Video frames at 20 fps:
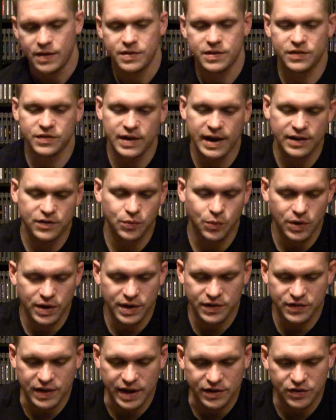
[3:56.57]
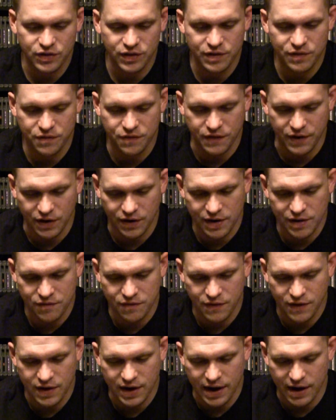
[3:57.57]
This next one is actually very,
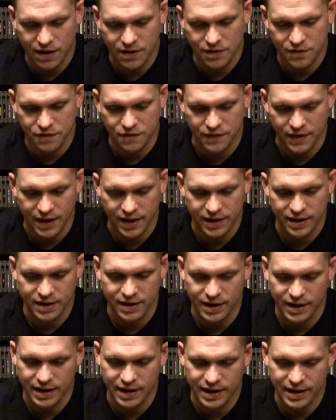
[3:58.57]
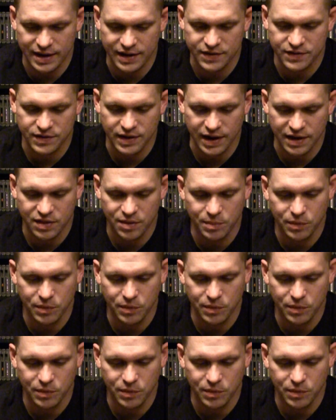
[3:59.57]
very hard to find. It's not